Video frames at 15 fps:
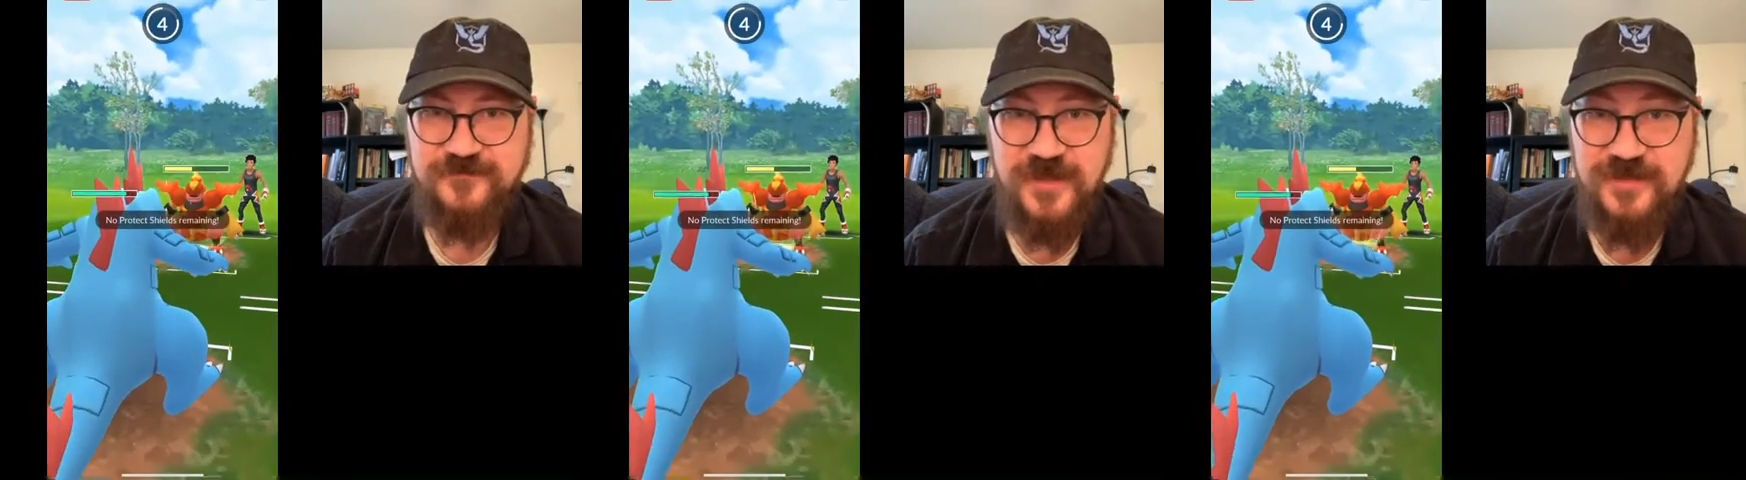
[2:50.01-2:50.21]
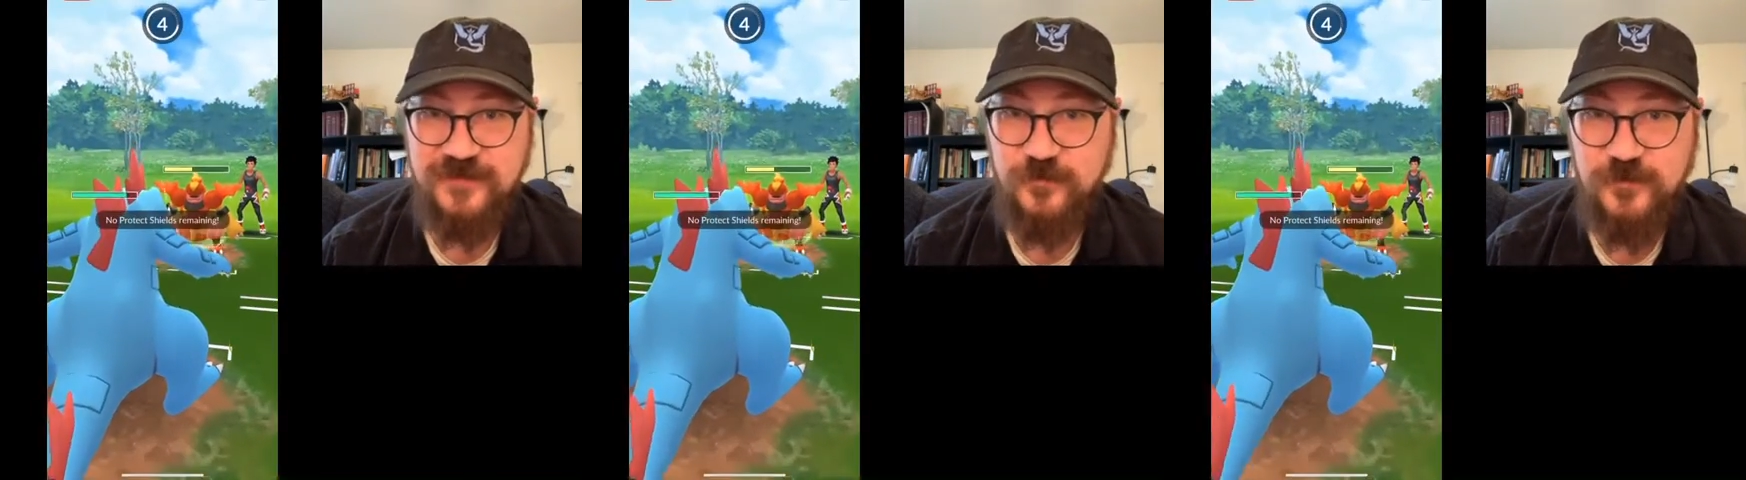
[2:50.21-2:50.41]

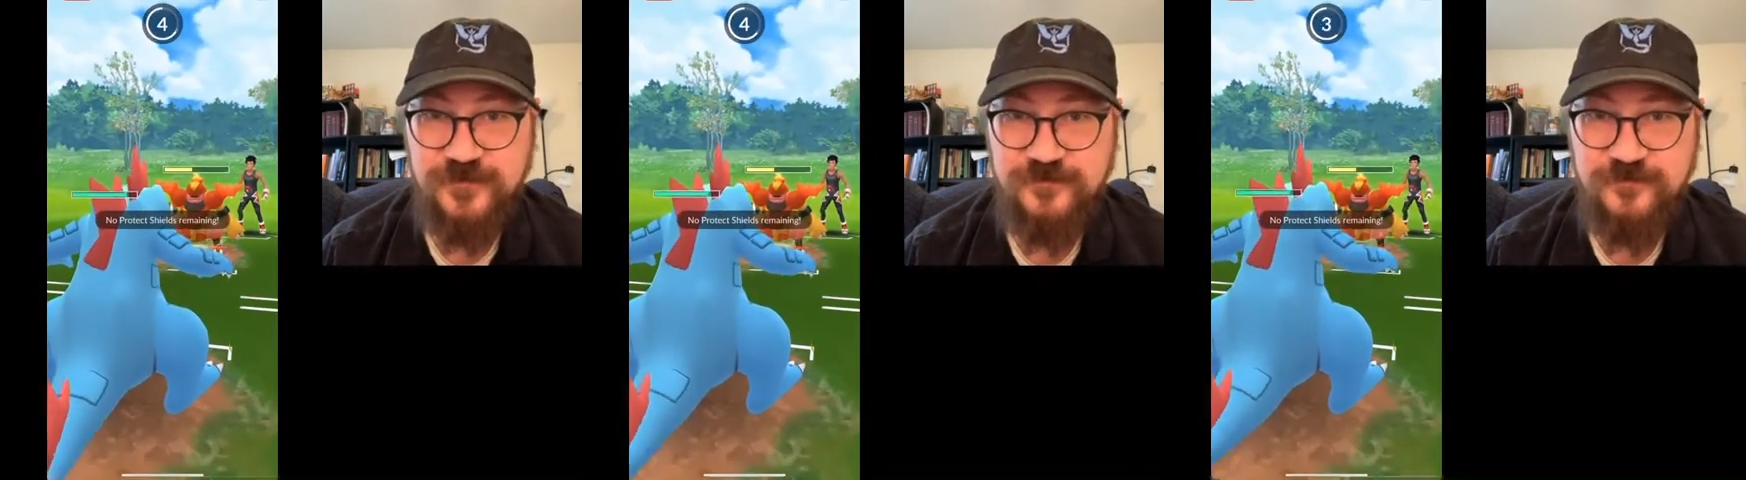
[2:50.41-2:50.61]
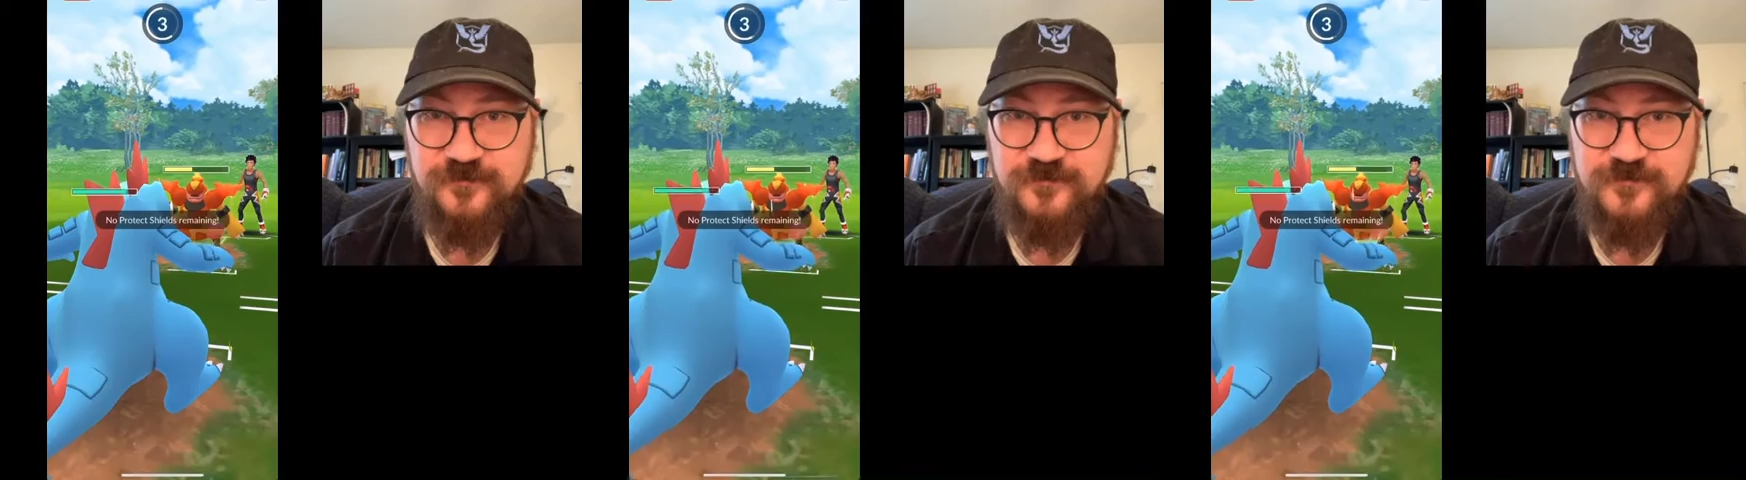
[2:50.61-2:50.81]
I
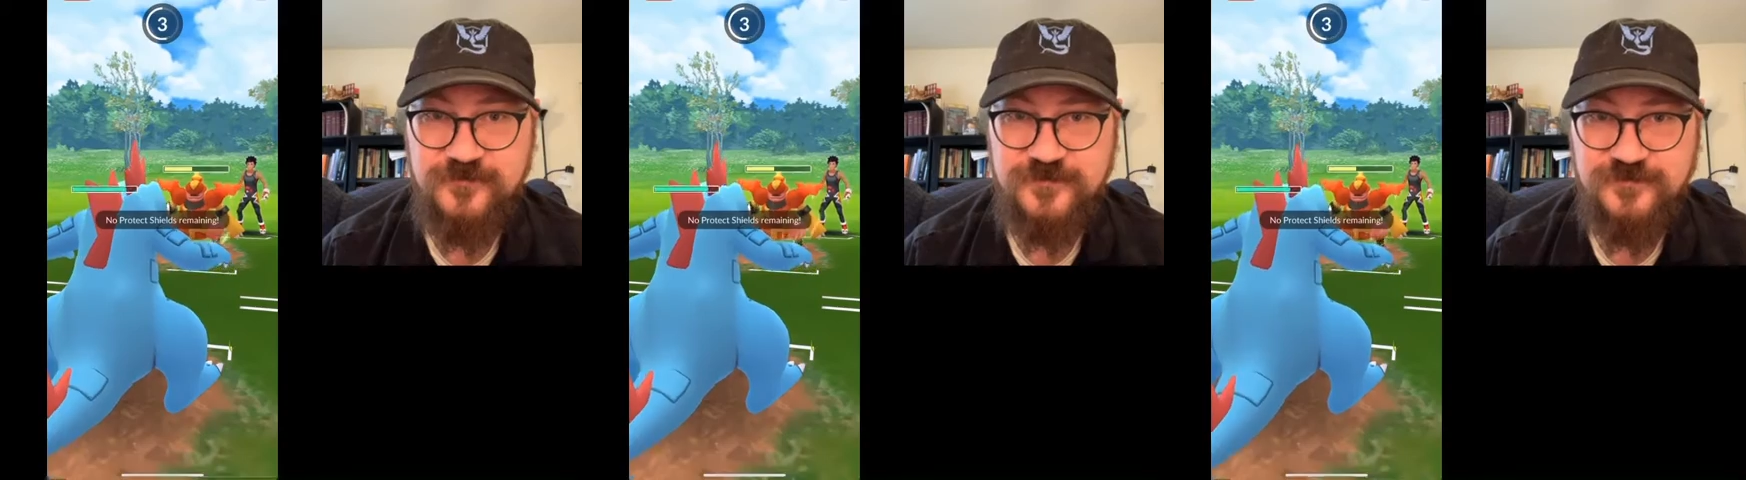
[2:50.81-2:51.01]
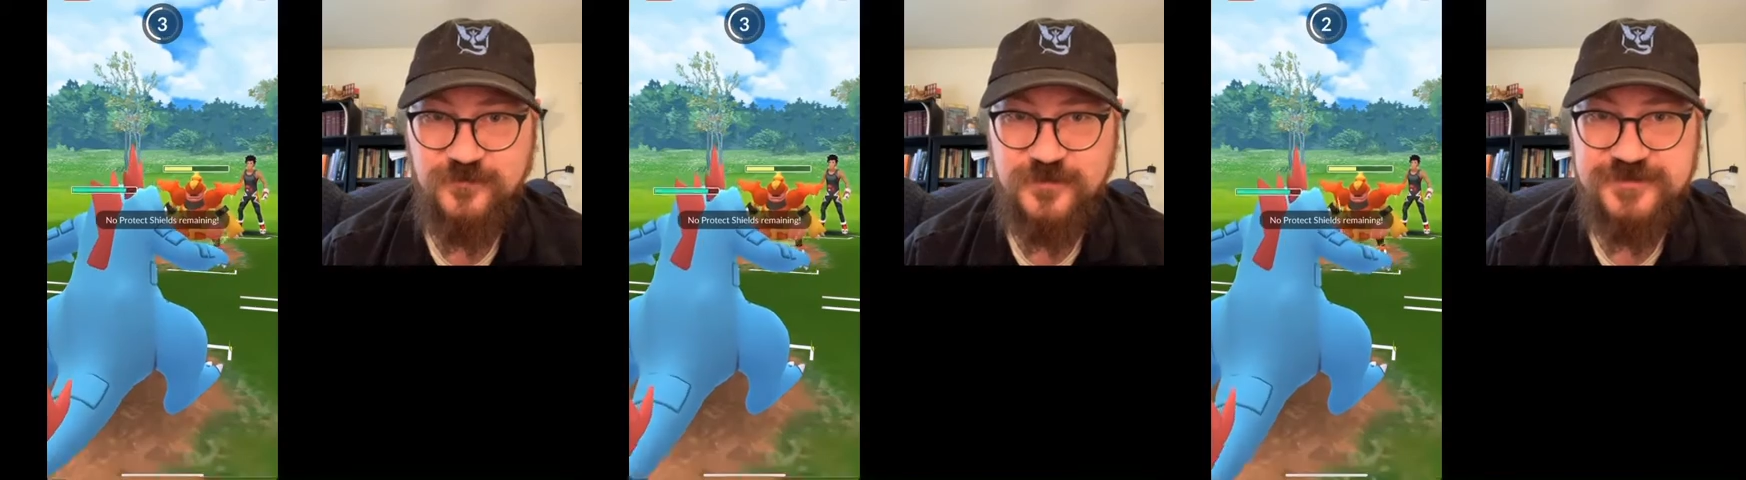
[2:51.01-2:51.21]
would
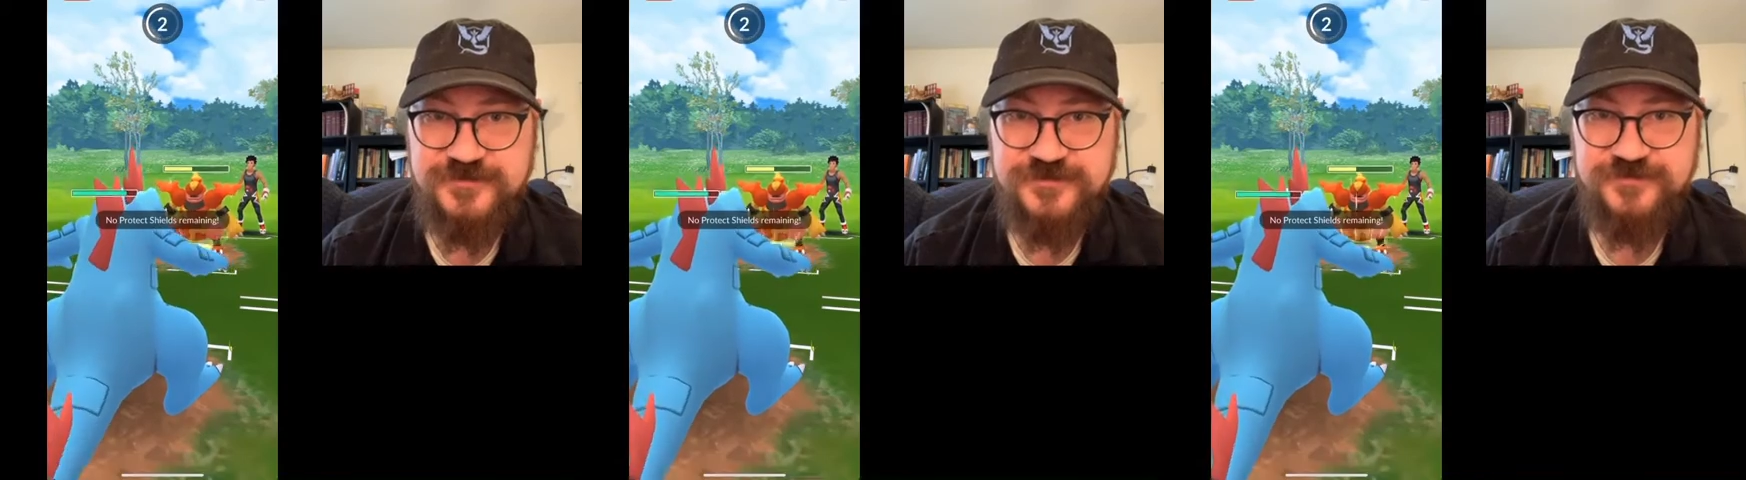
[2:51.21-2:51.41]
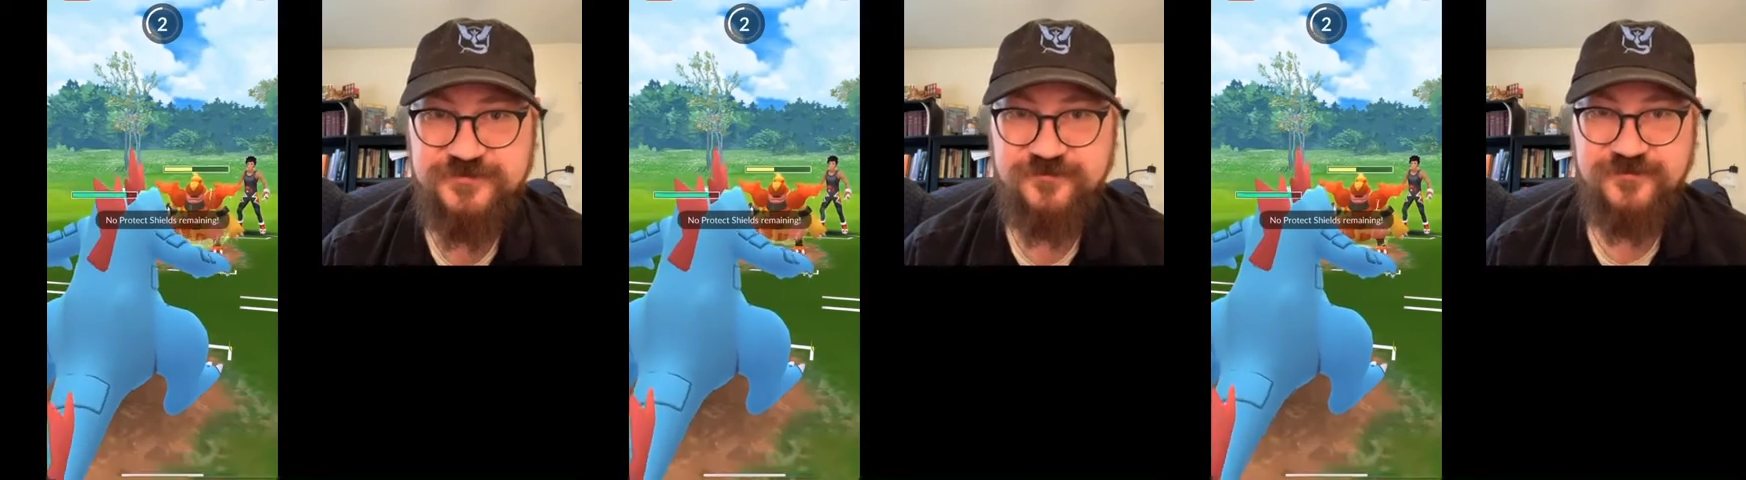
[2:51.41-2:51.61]

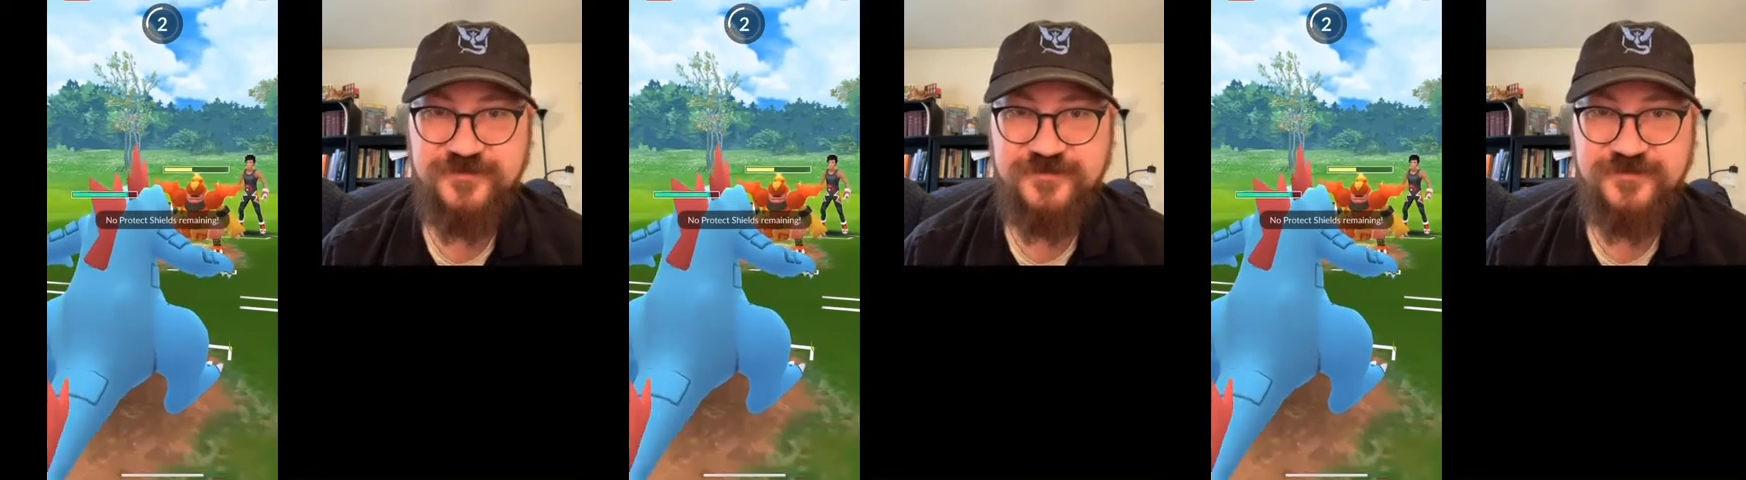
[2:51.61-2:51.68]
switch,